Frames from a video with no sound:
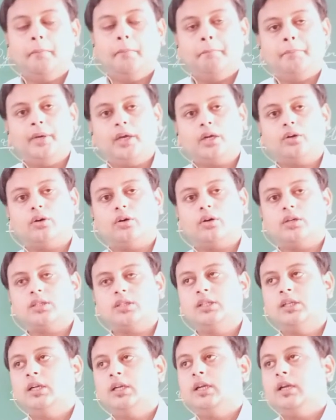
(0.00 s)

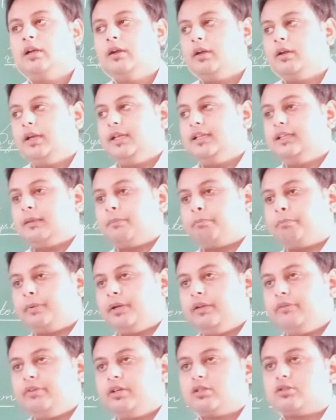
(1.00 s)
Because in the
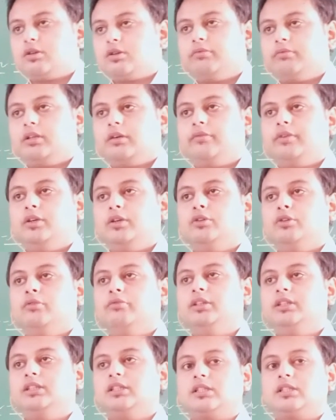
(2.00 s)
previous of the window,
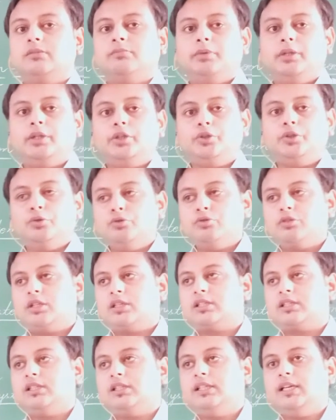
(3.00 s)
we just simply use
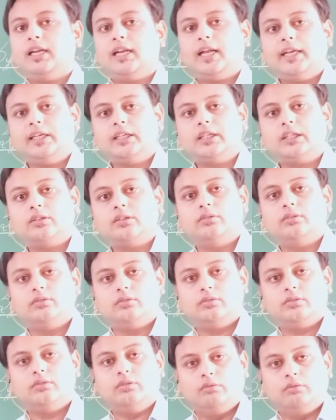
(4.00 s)
the CLI.
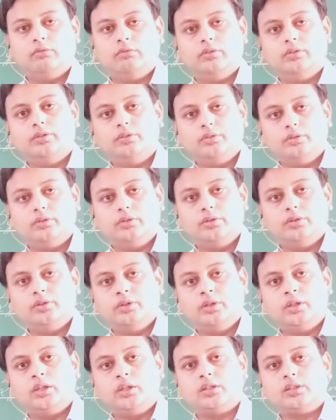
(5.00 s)

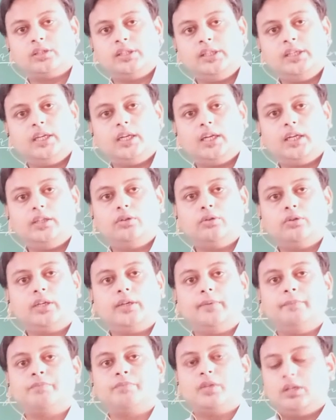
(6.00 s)

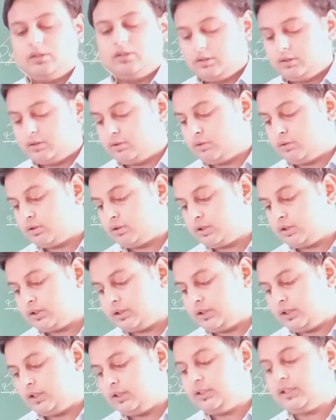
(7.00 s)
Okay, not the
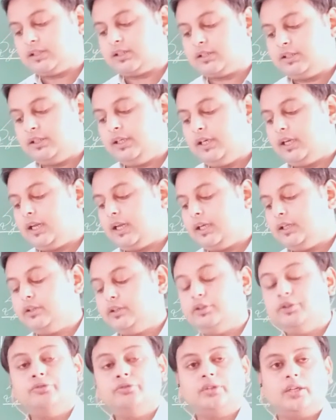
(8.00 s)
CLI. Yeah, CLI
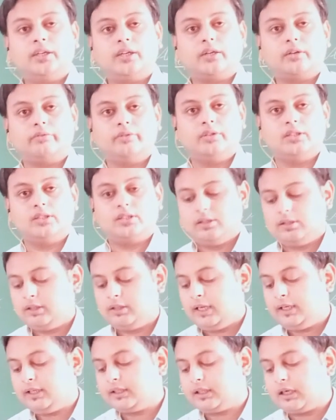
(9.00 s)
user interface,
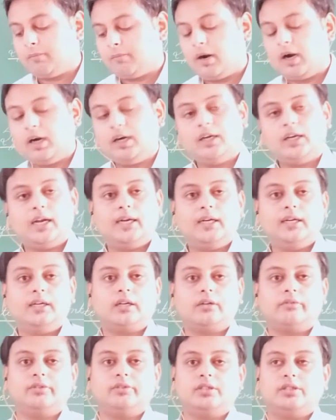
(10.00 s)
like command line
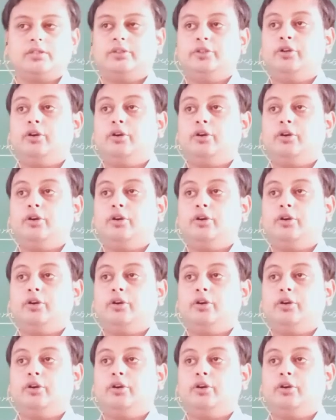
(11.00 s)
interface.